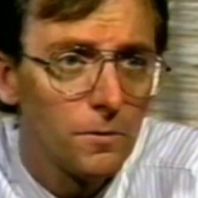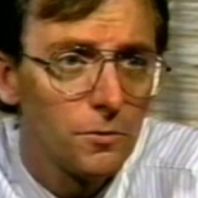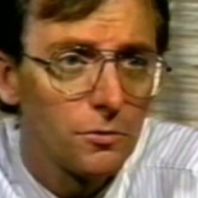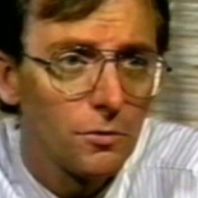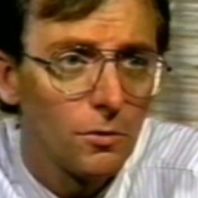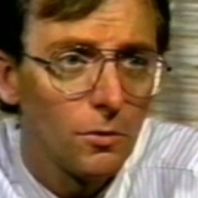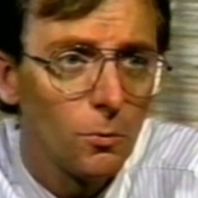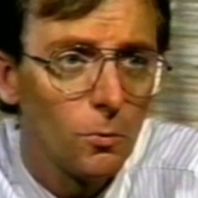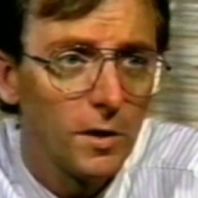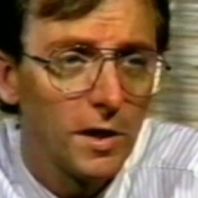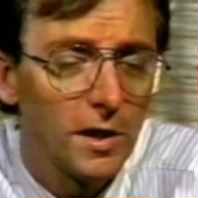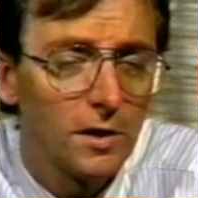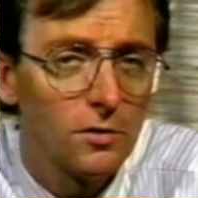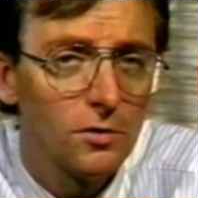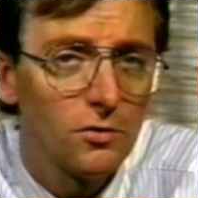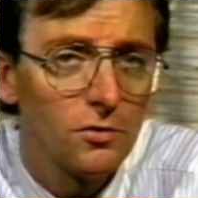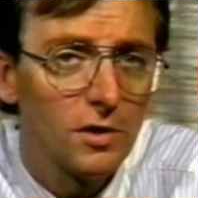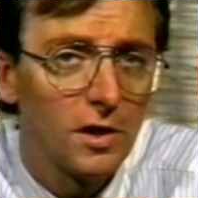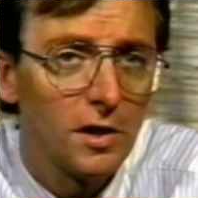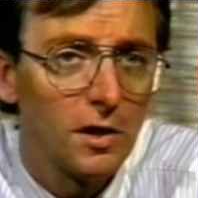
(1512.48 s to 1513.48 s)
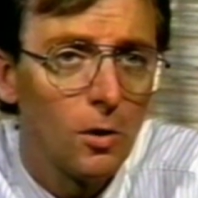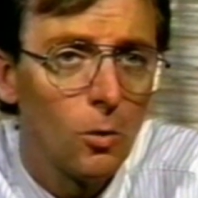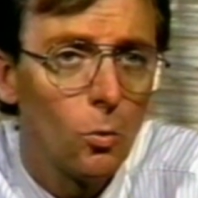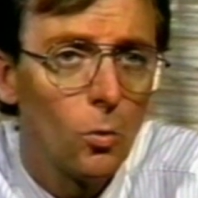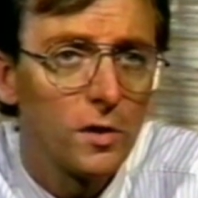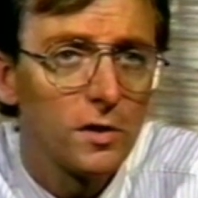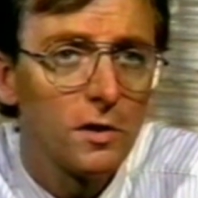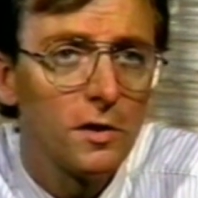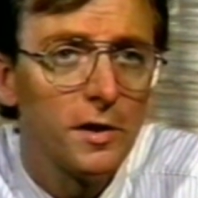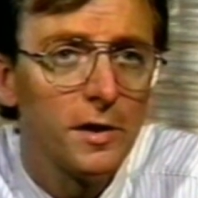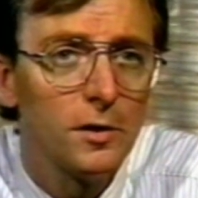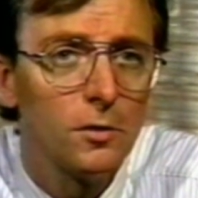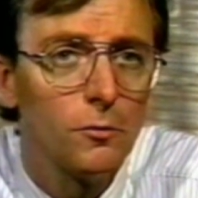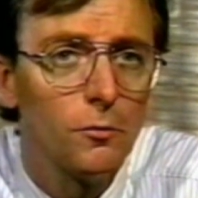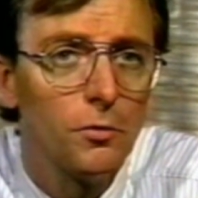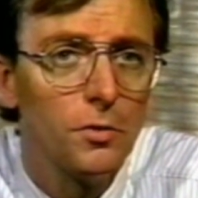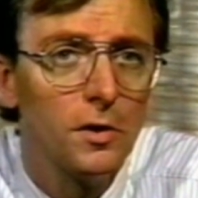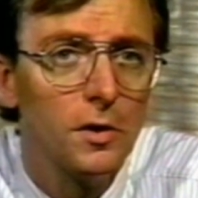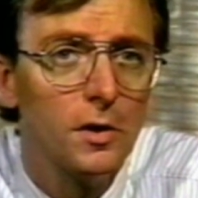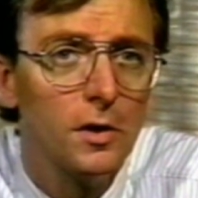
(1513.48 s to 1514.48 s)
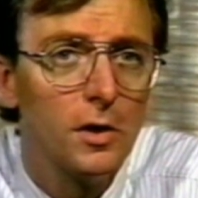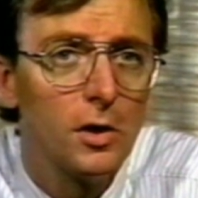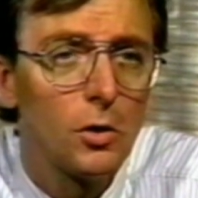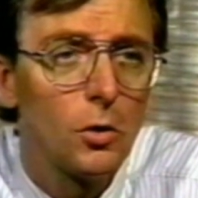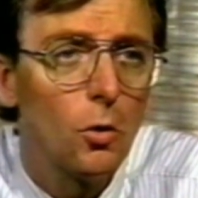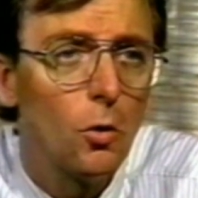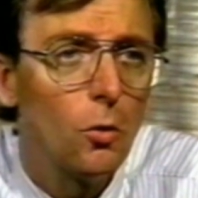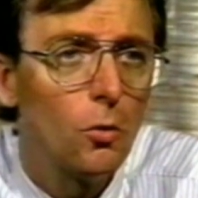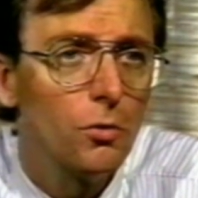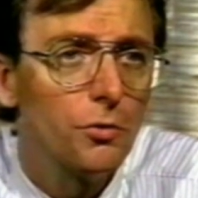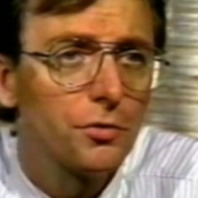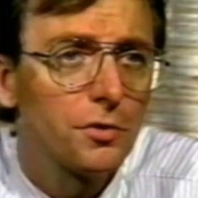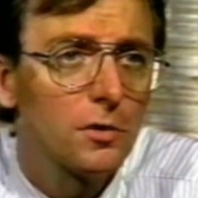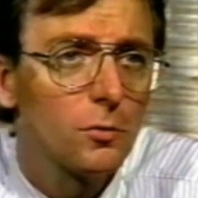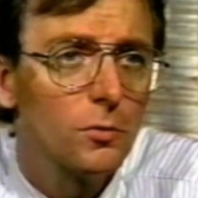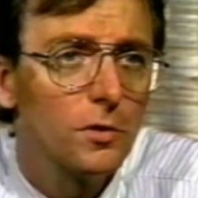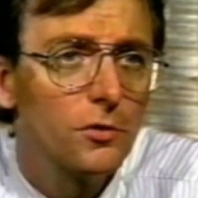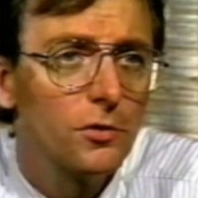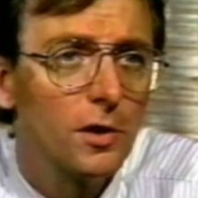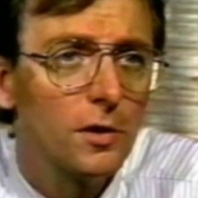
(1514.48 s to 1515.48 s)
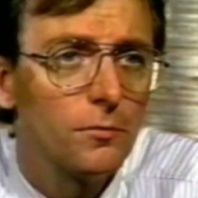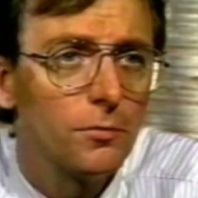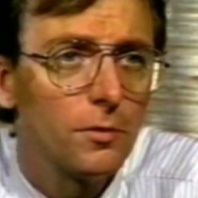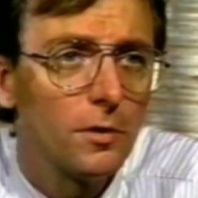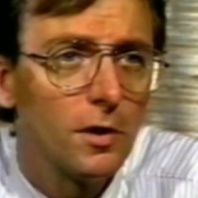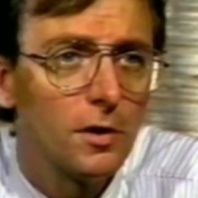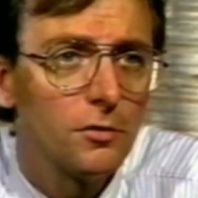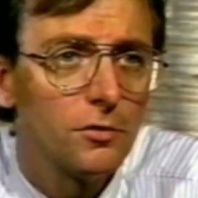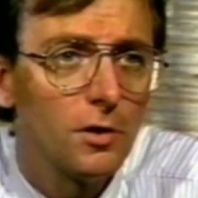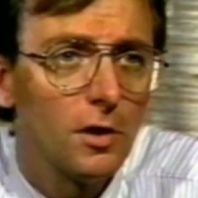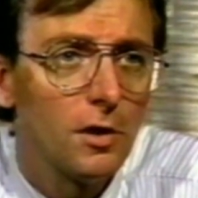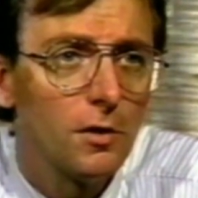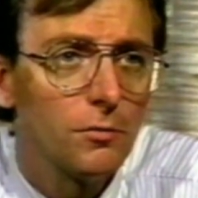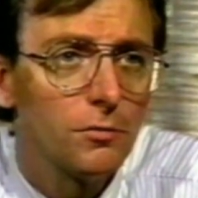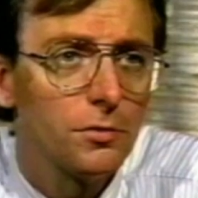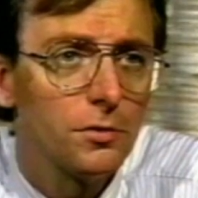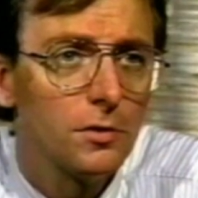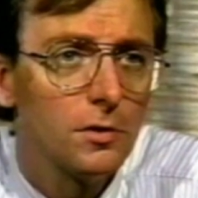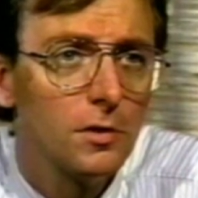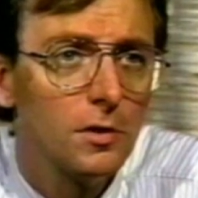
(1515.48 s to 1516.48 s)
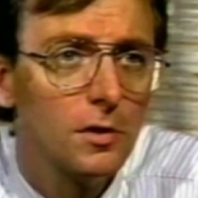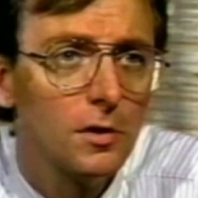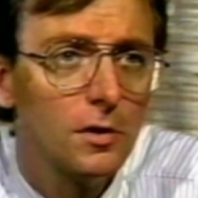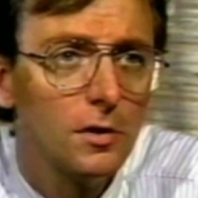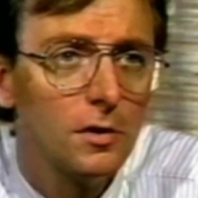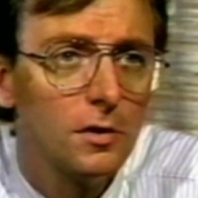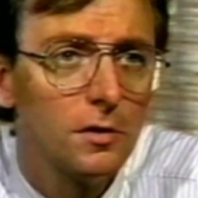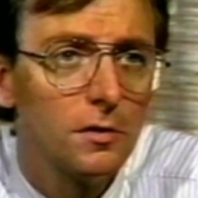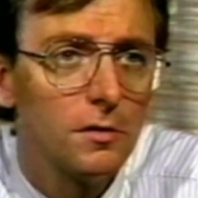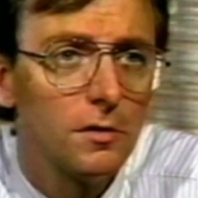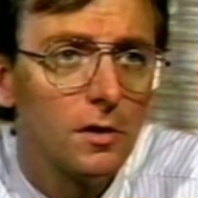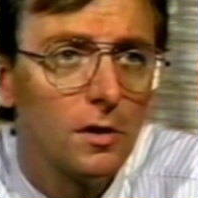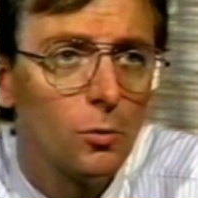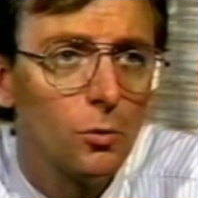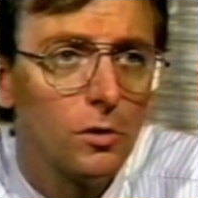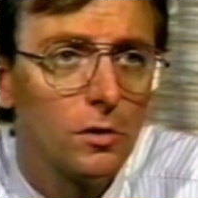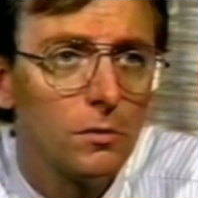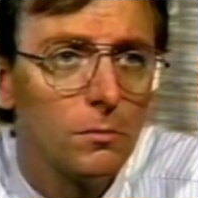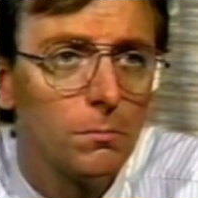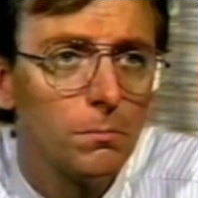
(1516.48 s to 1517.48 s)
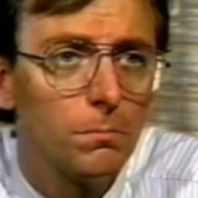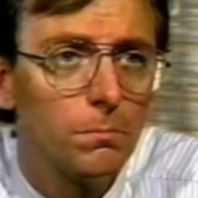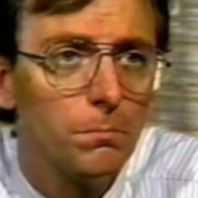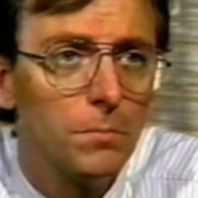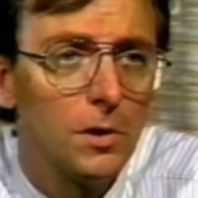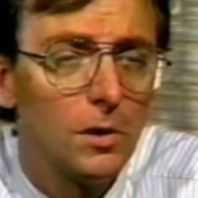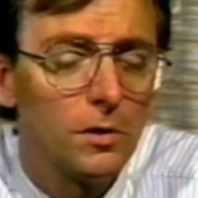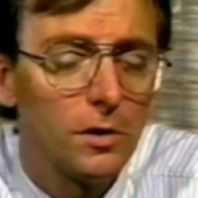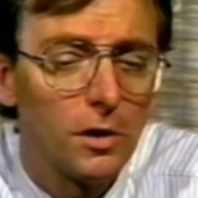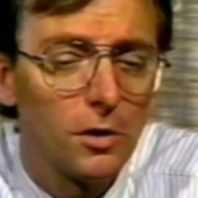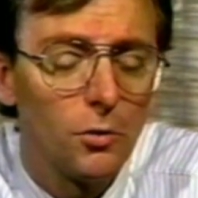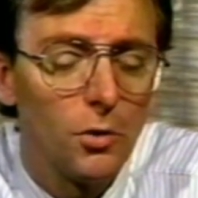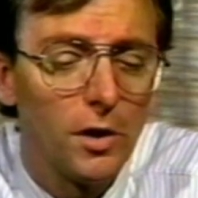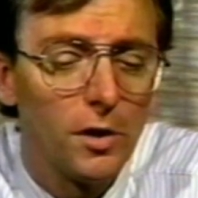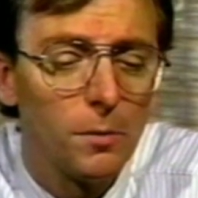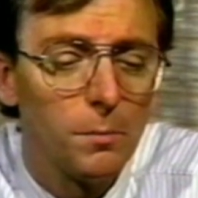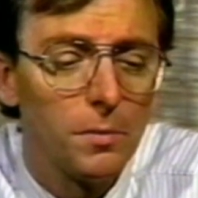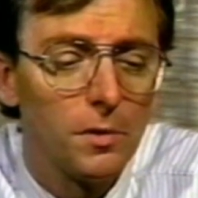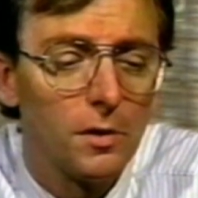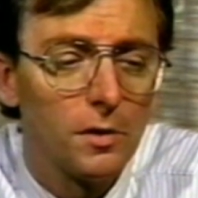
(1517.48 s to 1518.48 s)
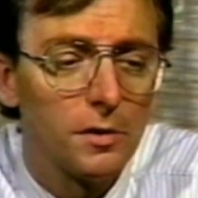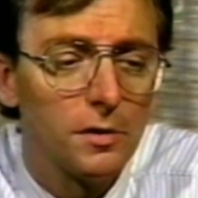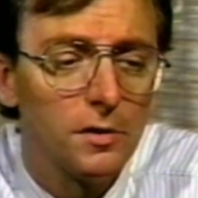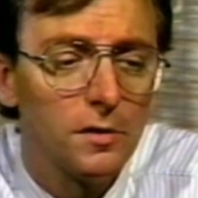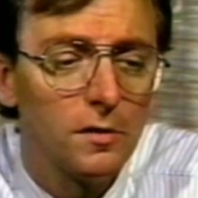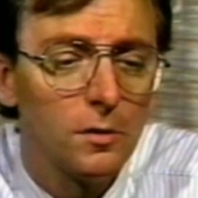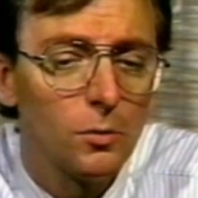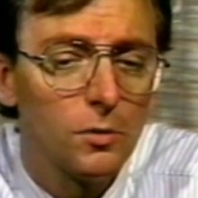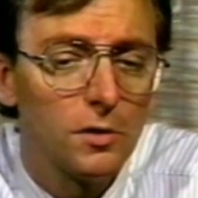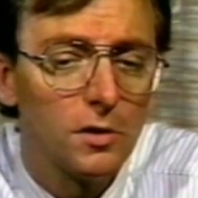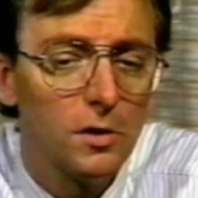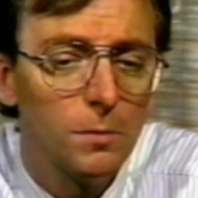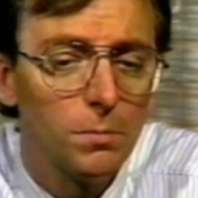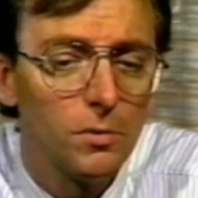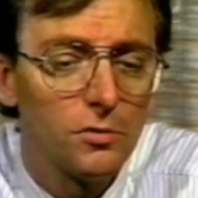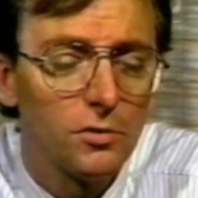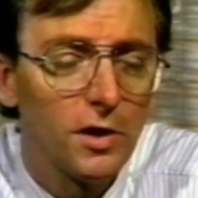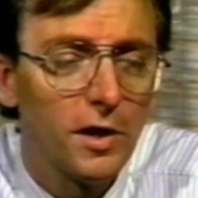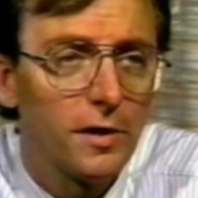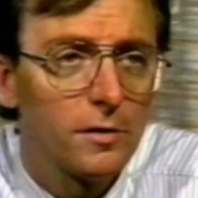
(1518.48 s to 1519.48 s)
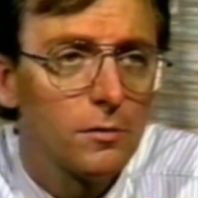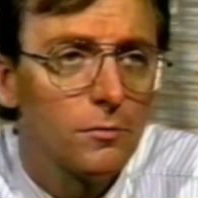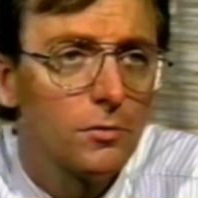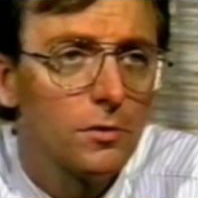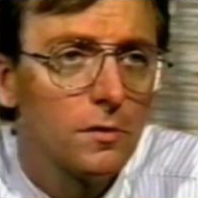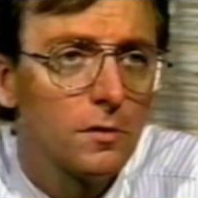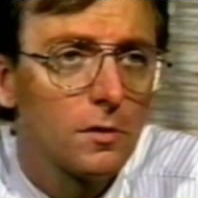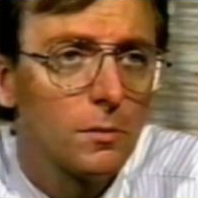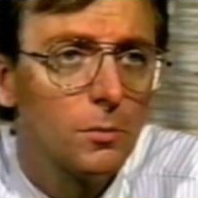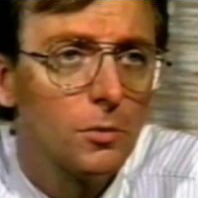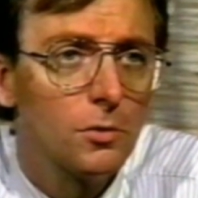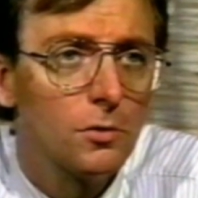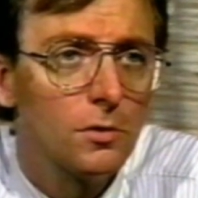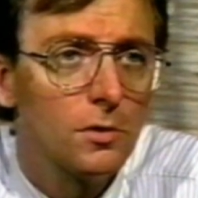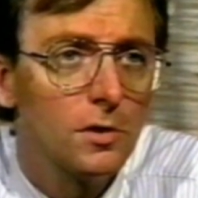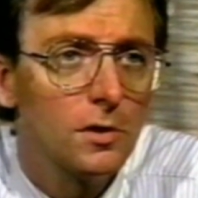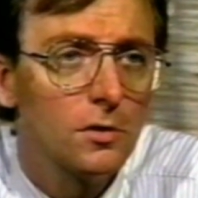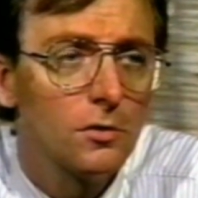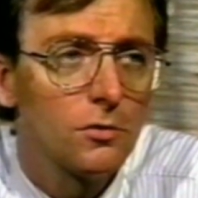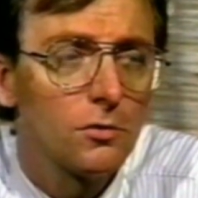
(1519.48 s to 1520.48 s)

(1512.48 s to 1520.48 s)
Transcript: So we had to set out what kind of goals can we set for ourselves that would build our credibility, that would keep us active in the community.